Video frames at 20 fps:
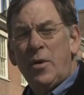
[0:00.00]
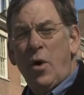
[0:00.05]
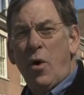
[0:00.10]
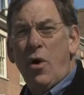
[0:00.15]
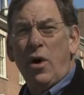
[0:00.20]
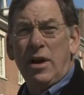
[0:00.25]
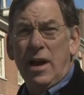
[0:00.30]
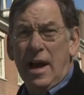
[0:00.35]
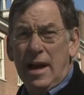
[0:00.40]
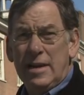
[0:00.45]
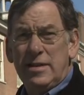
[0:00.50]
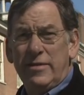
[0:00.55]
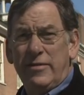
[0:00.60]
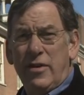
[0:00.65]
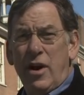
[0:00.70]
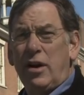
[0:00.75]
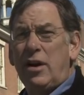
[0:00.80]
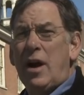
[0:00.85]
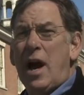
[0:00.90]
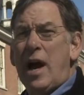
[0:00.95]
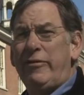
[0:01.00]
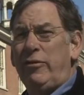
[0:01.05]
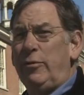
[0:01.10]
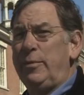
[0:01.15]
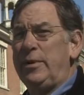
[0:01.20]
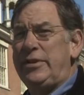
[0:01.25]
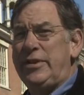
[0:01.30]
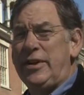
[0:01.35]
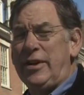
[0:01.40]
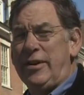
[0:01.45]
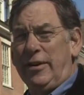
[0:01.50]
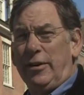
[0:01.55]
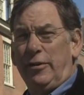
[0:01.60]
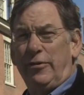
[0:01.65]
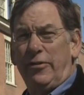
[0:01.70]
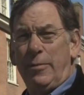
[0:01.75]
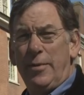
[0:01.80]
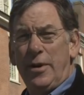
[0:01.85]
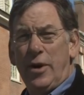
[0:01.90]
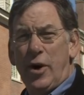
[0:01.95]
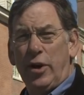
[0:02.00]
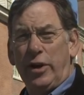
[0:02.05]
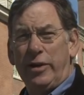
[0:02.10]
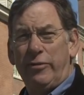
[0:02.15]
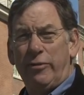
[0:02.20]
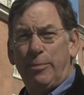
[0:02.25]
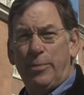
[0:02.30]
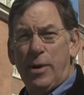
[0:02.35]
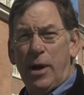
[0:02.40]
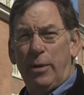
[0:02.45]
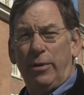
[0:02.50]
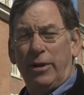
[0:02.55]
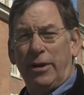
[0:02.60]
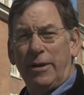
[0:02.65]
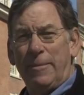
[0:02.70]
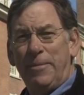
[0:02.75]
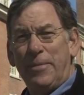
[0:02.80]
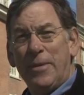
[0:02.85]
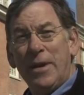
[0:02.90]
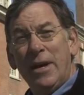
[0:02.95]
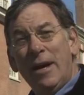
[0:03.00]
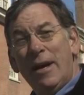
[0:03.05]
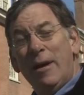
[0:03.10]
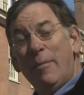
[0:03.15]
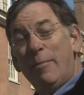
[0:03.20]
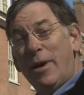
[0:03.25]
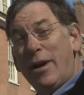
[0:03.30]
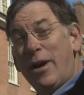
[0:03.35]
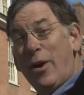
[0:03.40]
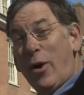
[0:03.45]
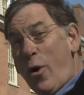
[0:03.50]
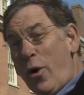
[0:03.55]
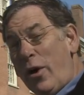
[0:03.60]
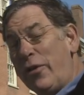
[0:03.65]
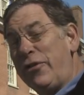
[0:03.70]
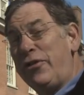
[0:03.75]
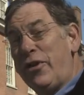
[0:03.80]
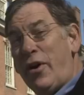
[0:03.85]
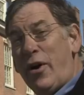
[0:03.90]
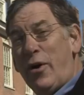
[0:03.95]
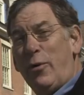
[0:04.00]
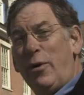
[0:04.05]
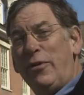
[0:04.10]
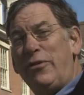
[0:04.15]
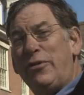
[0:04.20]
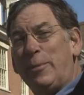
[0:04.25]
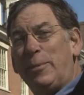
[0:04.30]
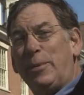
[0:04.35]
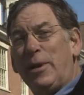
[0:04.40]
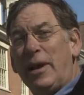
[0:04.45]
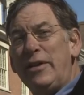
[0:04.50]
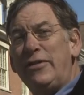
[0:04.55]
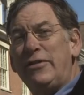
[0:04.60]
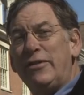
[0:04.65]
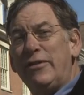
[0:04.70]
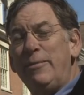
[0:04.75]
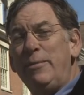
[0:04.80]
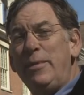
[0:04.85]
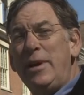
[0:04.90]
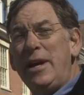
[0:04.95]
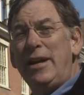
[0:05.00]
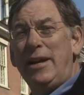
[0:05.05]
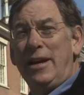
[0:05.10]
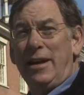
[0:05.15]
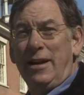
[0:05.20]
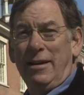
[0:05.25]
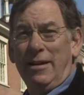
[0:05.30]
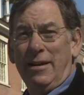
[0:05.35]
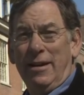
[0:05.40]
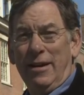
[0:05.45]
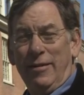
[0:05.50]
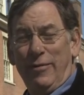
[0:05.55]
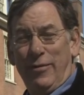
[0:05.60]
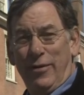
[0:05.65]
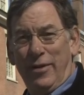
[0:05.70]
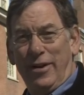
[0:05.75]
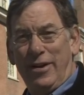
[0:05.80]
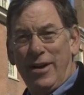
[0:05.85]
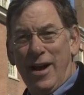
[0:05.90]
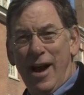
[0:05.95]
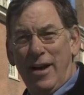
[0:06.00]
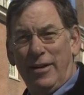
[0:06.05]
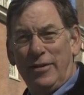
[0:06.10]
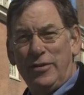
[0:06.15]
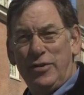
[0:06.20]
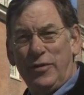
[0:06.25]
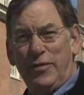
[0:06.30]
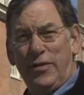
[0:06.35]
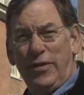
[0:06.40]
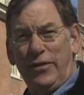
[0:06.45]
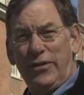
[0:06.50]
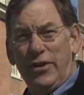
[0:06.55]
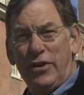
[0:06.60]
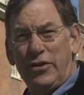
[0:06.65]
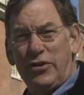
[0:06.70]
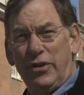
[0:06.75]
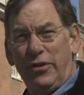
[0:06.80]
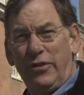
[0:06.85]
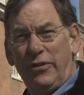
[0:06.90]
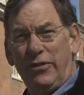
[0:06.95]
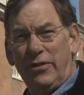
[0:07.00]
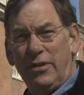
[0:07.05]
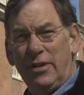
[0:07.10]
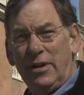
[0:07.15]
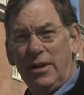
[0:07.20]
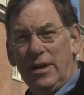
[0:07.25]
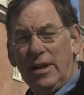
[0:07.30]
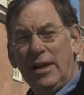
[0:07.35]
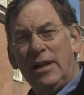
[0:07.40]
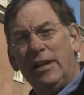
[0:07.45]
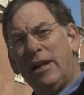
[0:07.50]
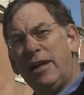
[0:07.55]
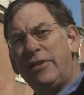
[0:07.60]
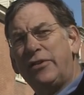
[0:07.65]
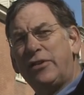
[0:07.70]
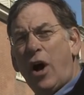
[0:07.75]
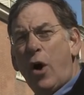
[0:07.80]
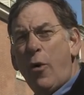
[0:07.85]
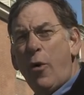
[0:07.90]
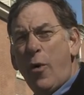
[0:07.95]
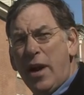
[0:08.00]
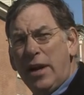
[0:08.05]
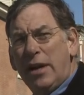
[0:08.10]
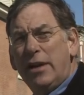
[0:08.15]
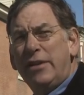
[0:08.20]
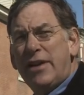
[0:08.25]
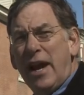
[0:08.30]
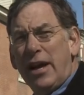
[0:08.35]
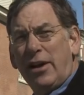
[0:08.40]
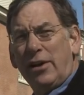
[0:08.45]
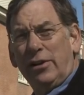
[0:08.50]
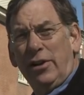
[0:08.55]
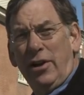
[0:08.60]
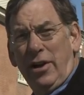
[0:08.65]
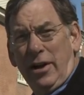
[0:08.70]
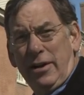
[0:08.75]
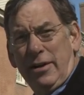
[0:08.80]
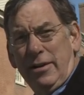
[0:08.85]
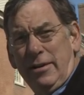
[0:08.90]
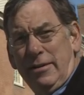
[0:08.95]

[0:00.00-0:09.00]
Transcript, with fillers: all kinds of archival material from the early republic, but it also was the place of meeting for the College of Physicians. Let's go in and take a look.